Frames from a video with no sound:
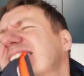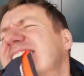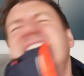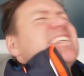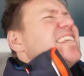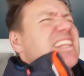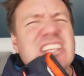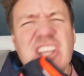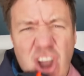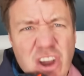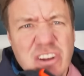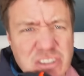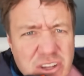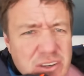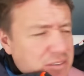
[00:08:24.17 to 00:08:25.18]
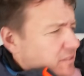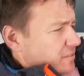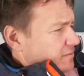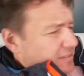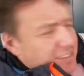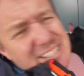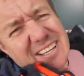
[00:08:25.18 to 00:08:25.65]
Let's get the onion.
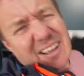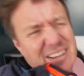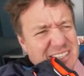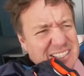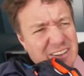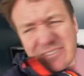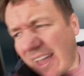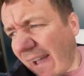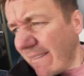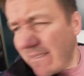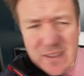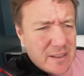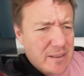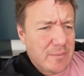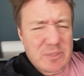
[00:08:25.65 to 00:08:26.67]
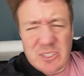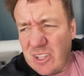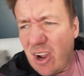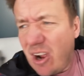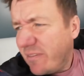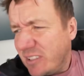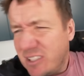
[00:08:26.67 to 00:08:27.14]
Let's have that. I'm
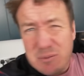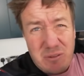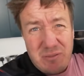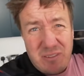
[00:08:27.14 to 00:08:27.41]
starving, to be